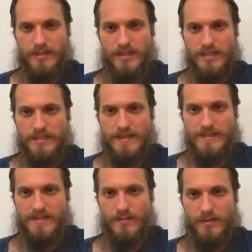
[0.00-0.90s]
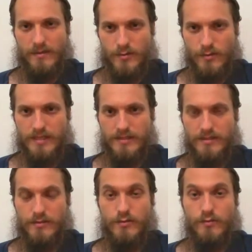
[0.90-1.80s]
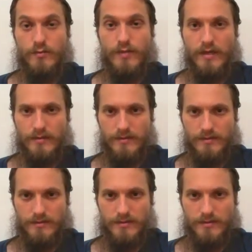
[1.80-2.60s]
is less about trying to do better